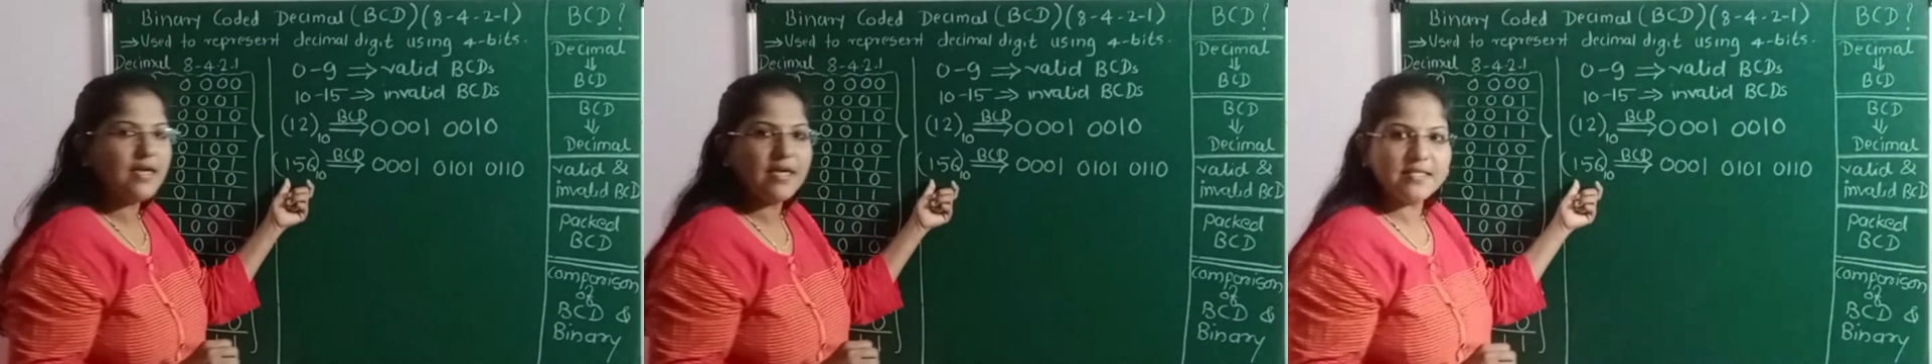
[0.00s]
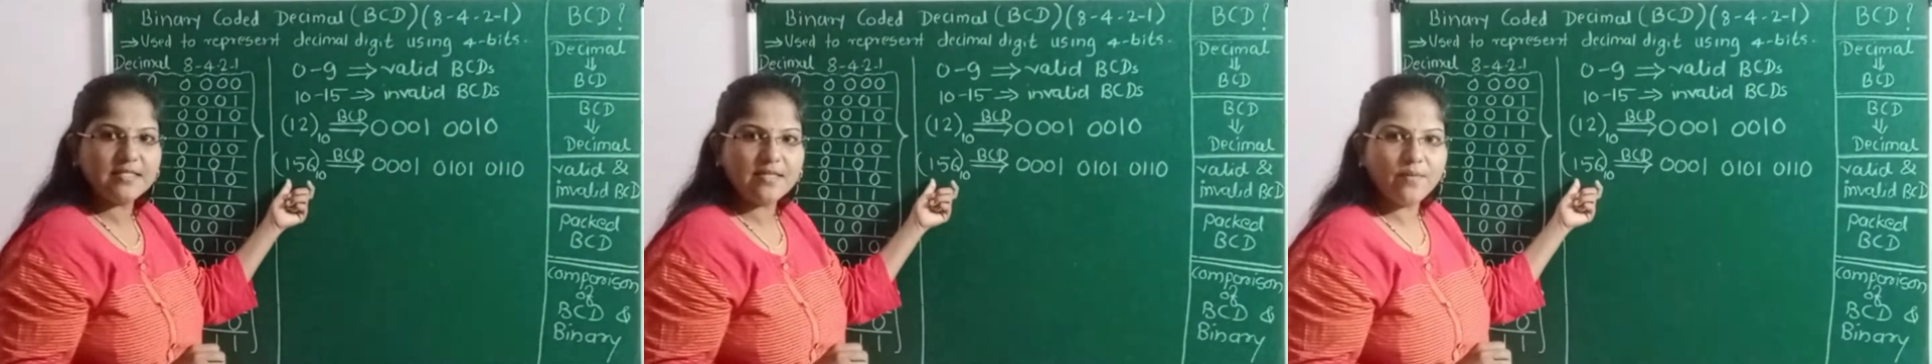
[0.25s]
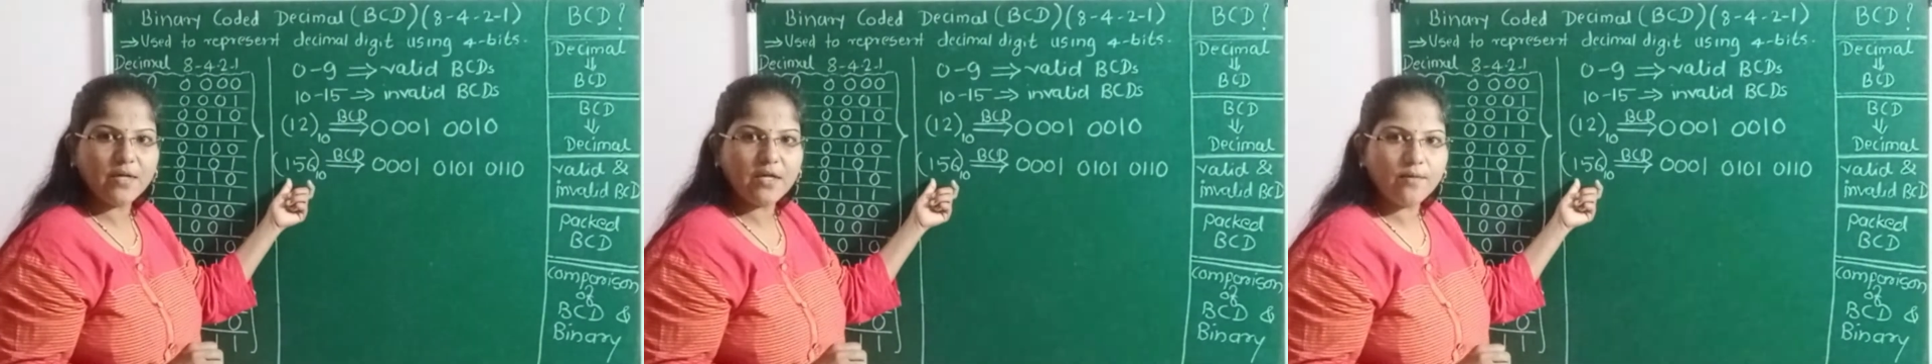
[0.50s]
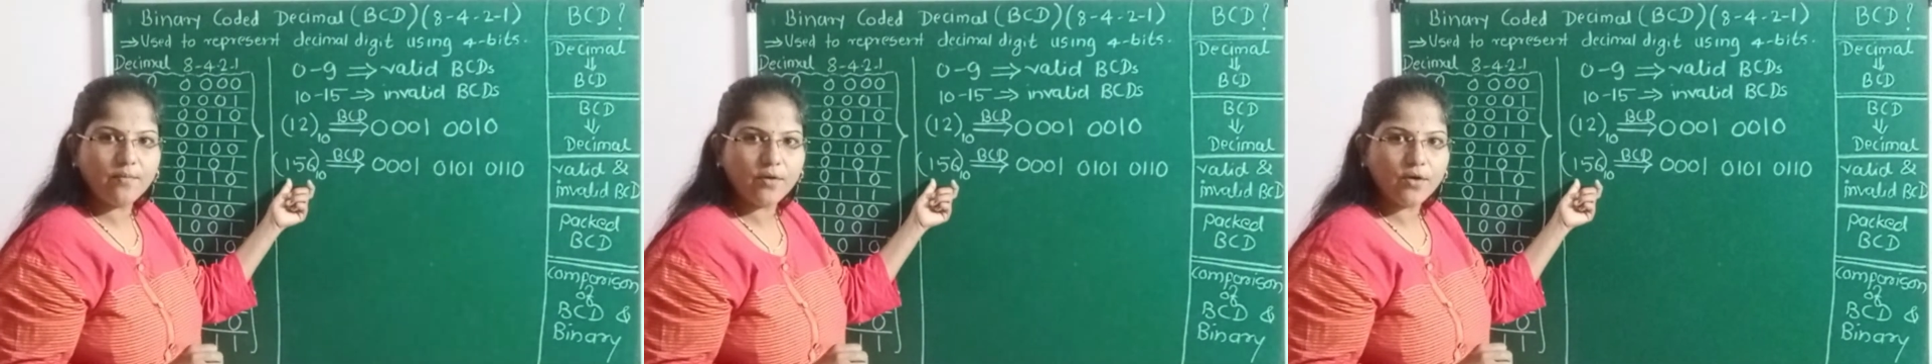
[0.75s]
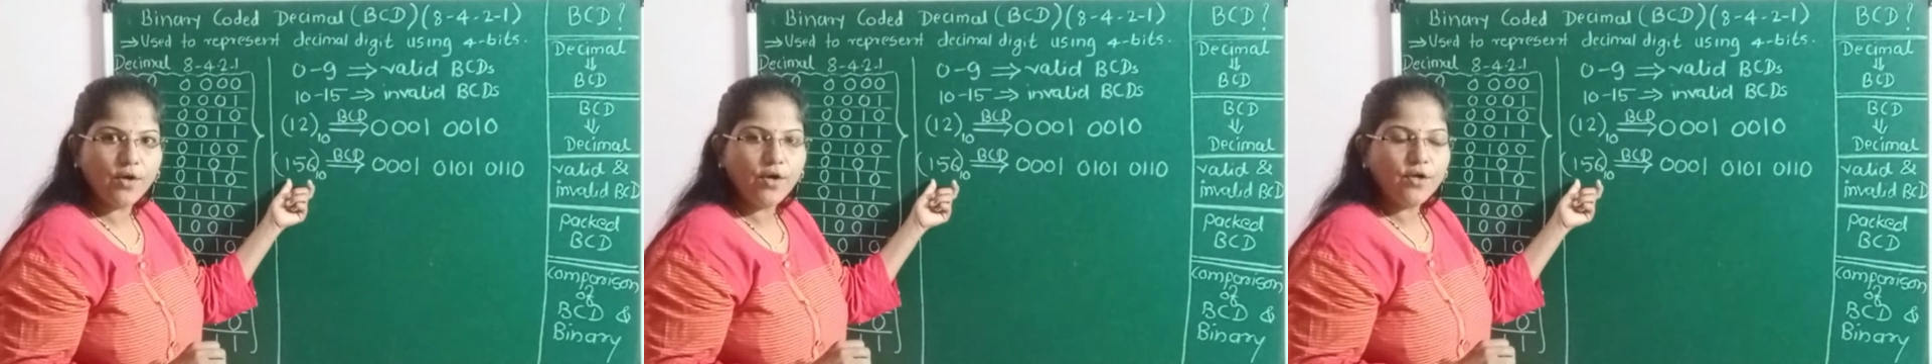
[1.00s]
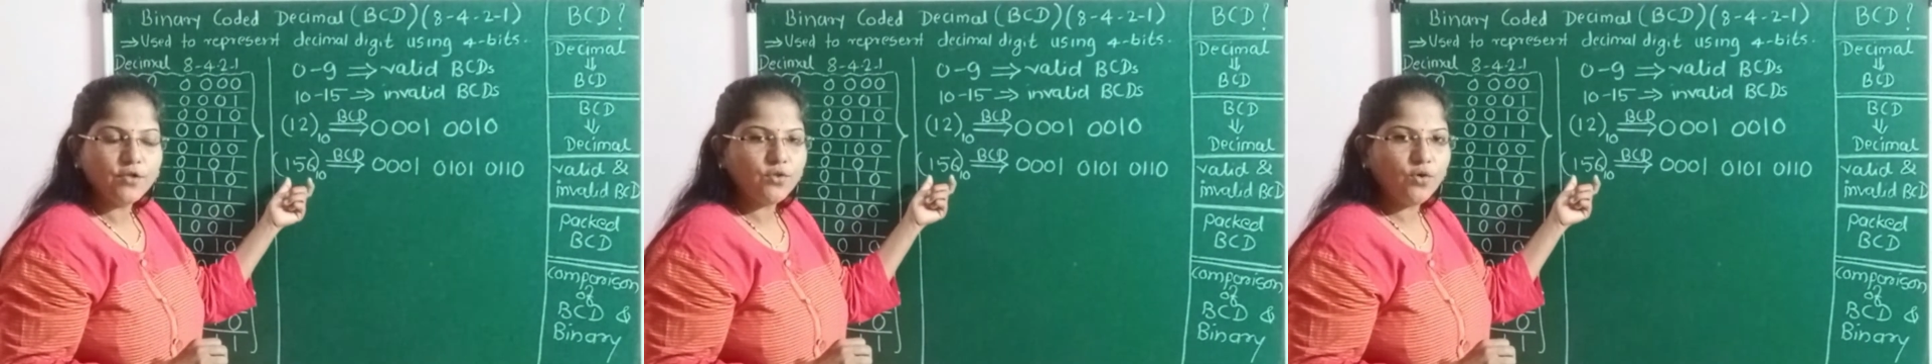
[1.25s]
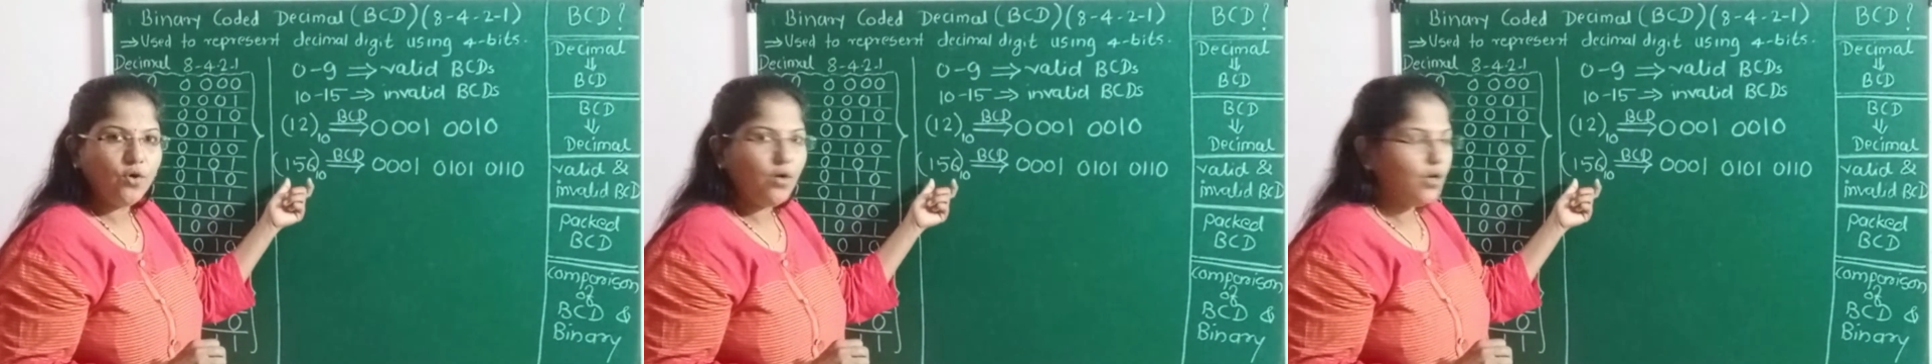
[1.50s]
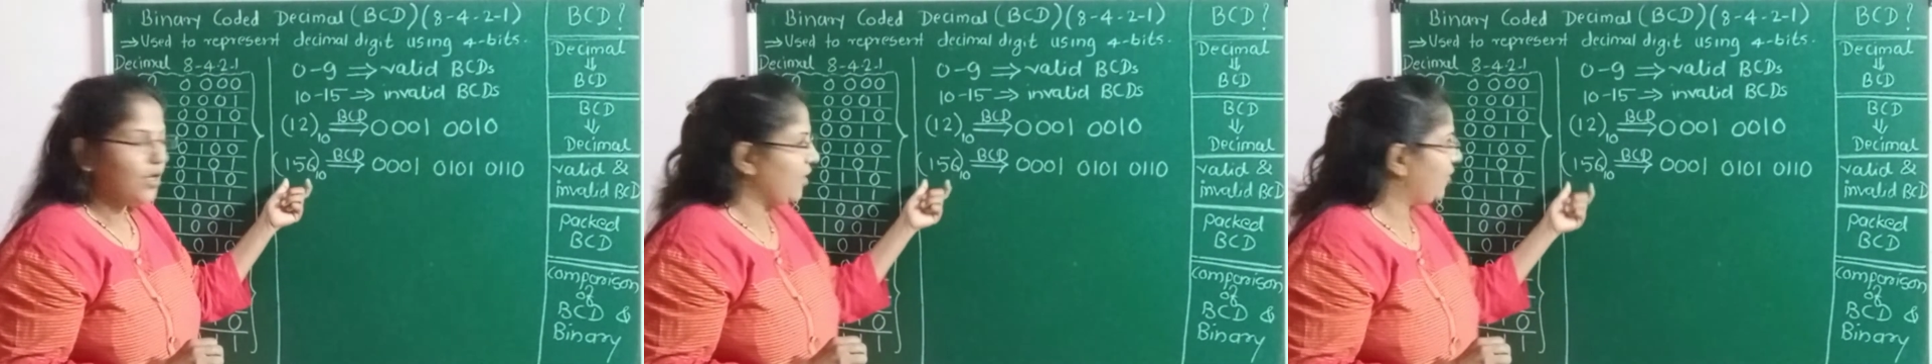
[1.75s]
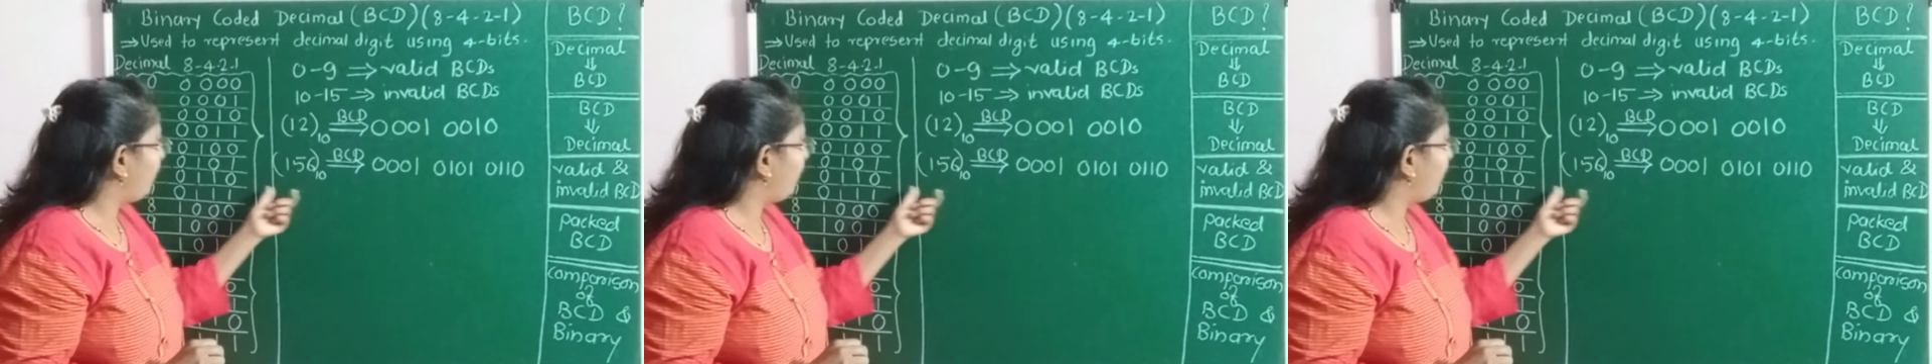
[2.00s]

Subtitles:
decimal number. So if